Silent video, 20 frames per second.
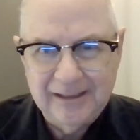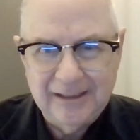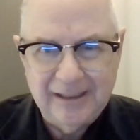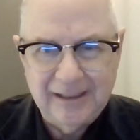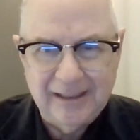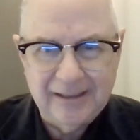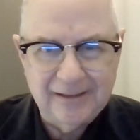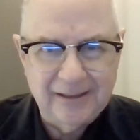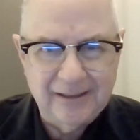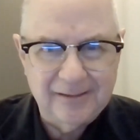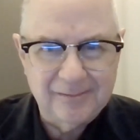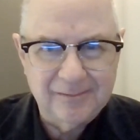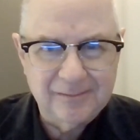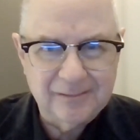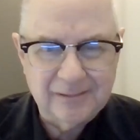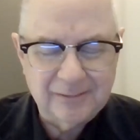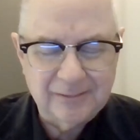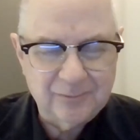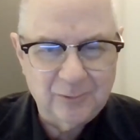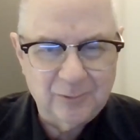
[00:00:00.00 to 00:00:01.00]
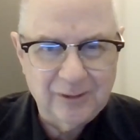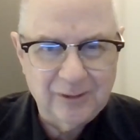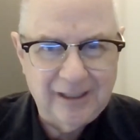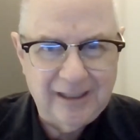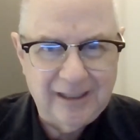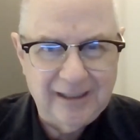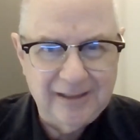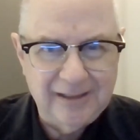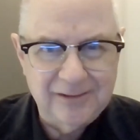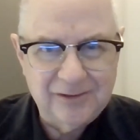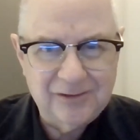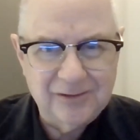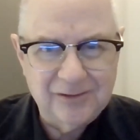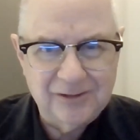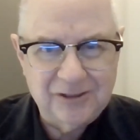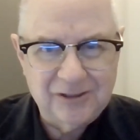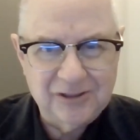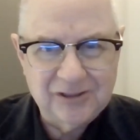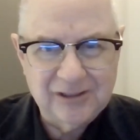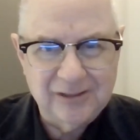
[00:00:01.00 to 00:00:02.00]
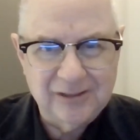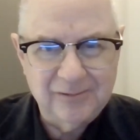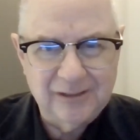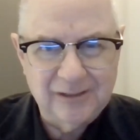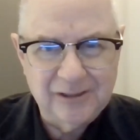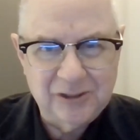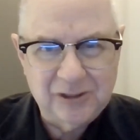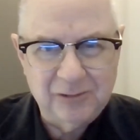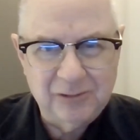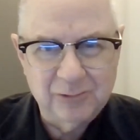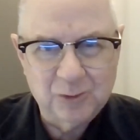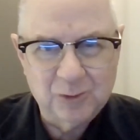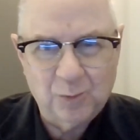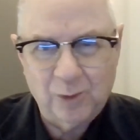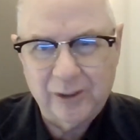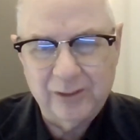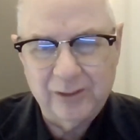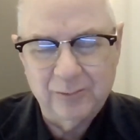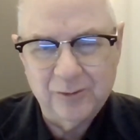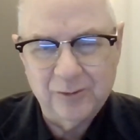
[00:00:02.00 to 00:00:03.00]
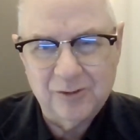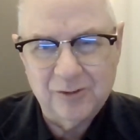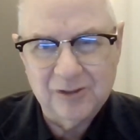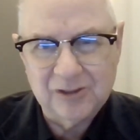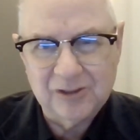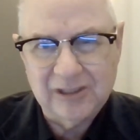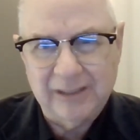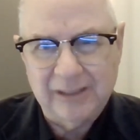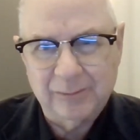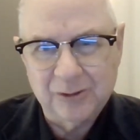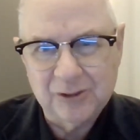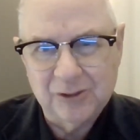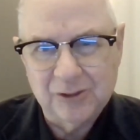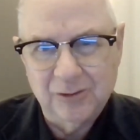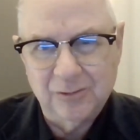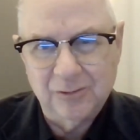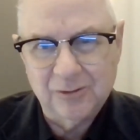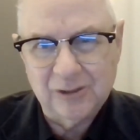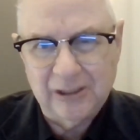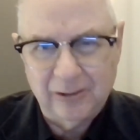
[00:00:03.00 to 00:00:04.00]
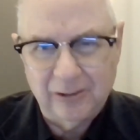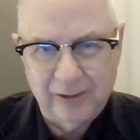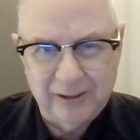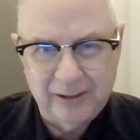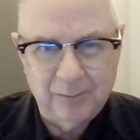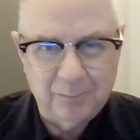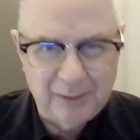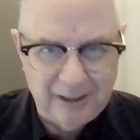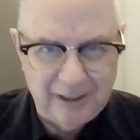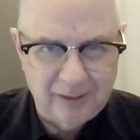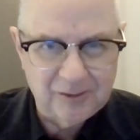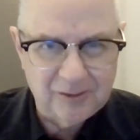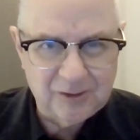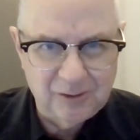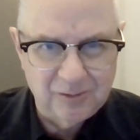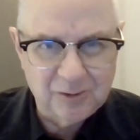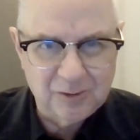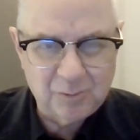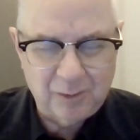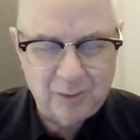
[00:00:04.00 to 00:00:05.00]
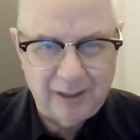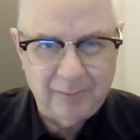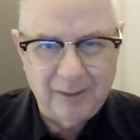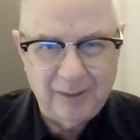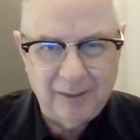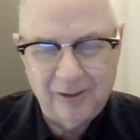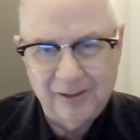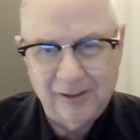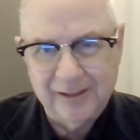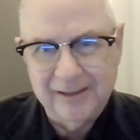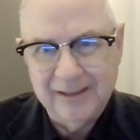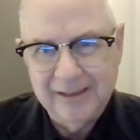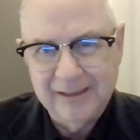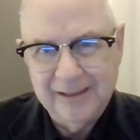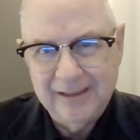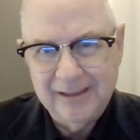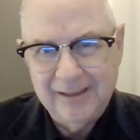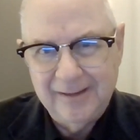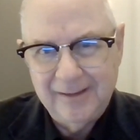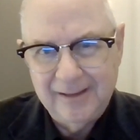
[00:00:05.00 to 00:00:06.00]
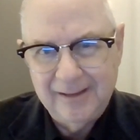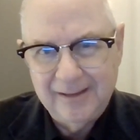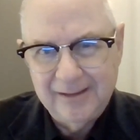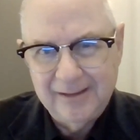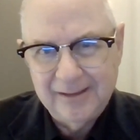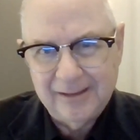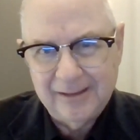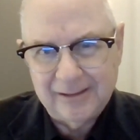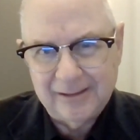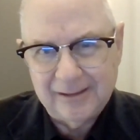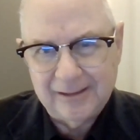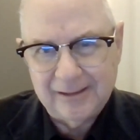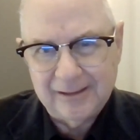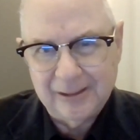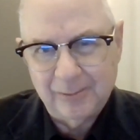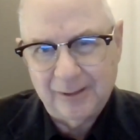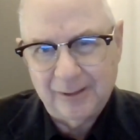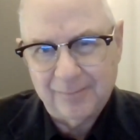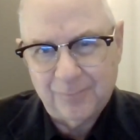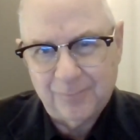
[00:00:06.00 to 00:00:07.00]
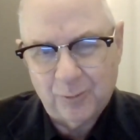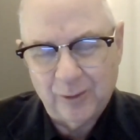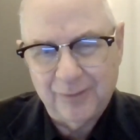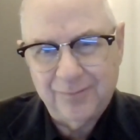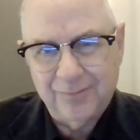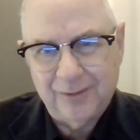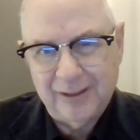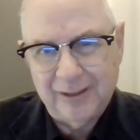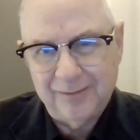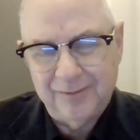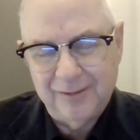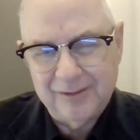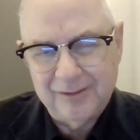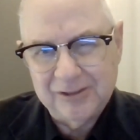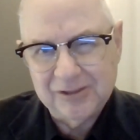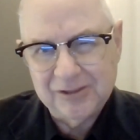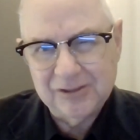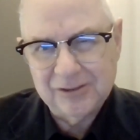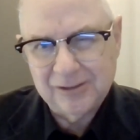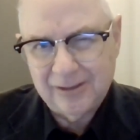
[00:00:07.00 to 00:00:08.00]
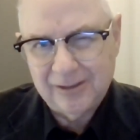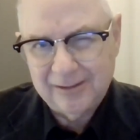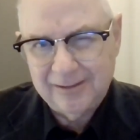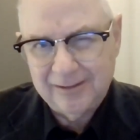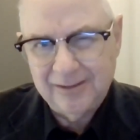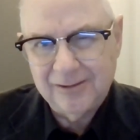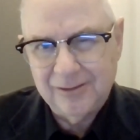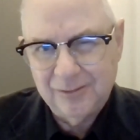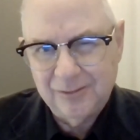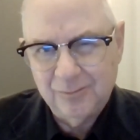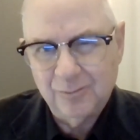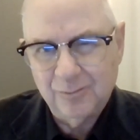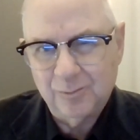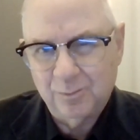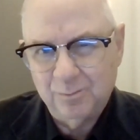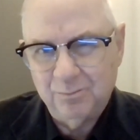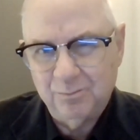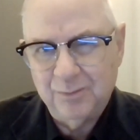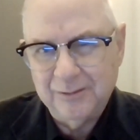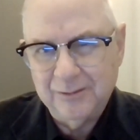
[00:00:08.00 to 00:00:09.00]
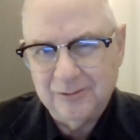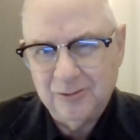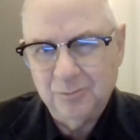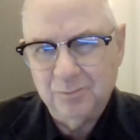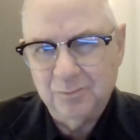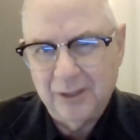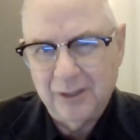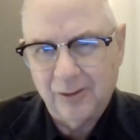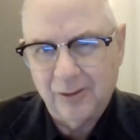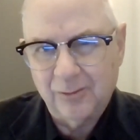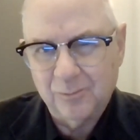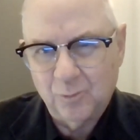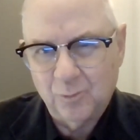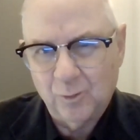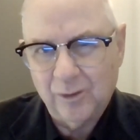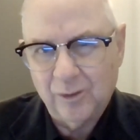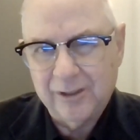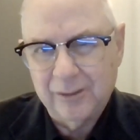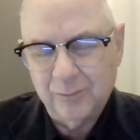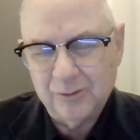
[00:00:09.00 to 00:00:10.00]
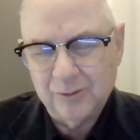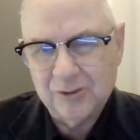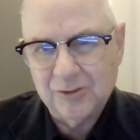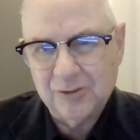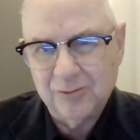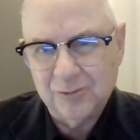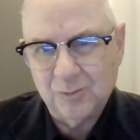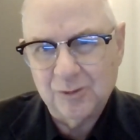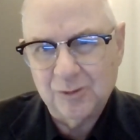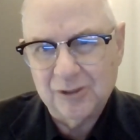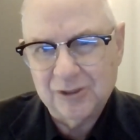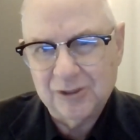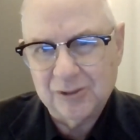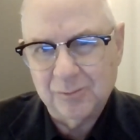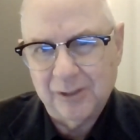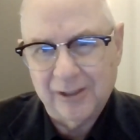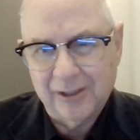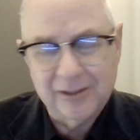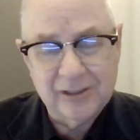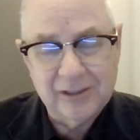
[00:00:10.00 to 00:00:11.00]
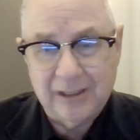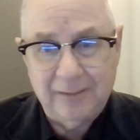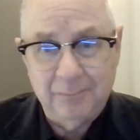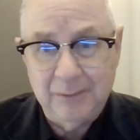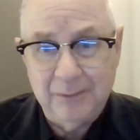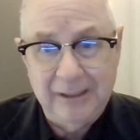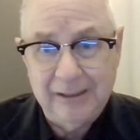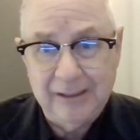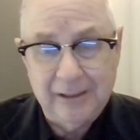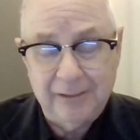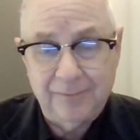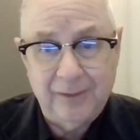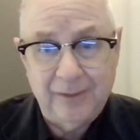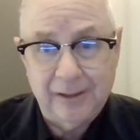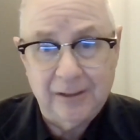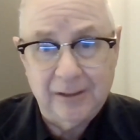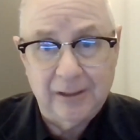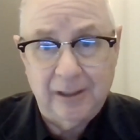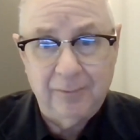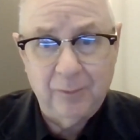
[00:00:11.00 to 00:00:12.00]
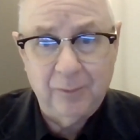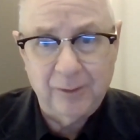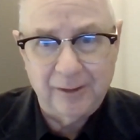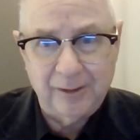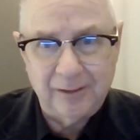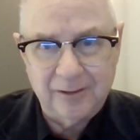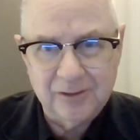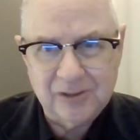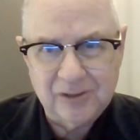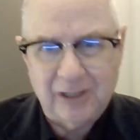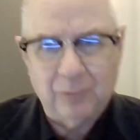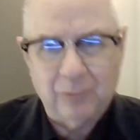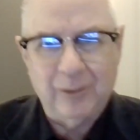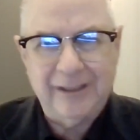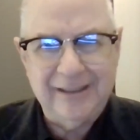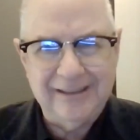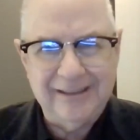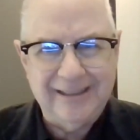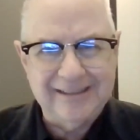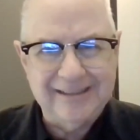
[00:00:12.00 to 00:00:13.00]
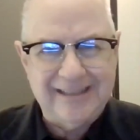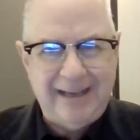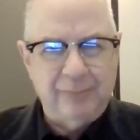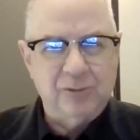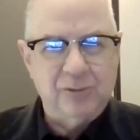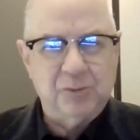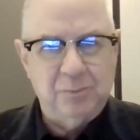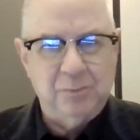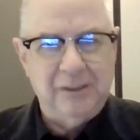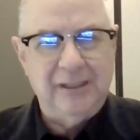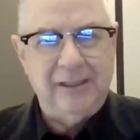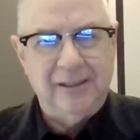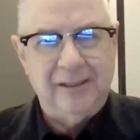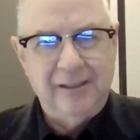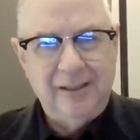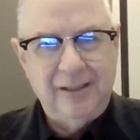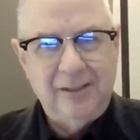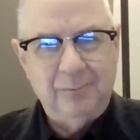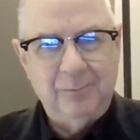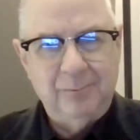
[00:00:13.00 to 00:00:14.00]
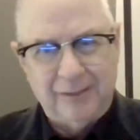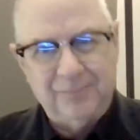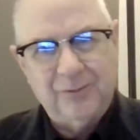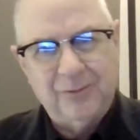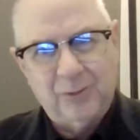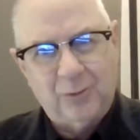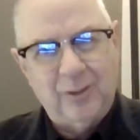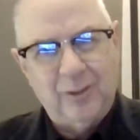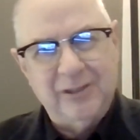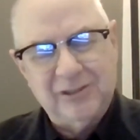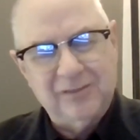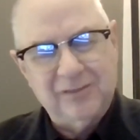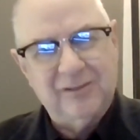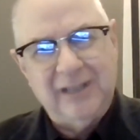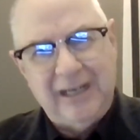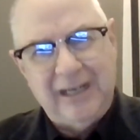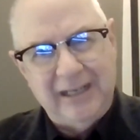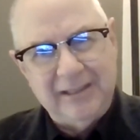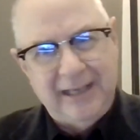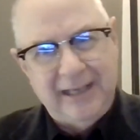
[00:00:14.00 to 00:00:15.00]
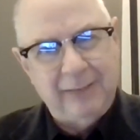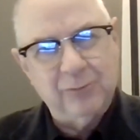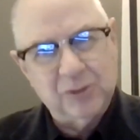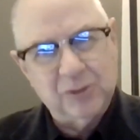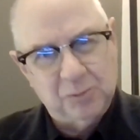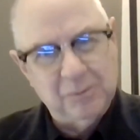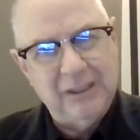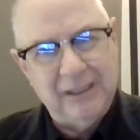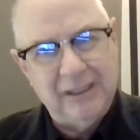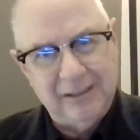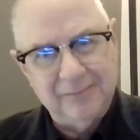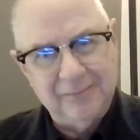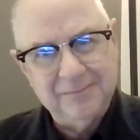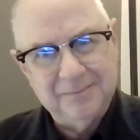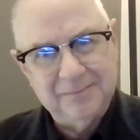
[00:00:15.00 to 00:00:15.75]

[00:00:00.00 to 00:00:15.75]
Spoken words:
and then realized, she said, as she was working with disabled students, hearing impaired students primarily, hit about 45, 50, she says, you know, I think you do better working with students with disabilities. And I immediately fell in love with it because I recognized that was me. But for the grace of God, that was me.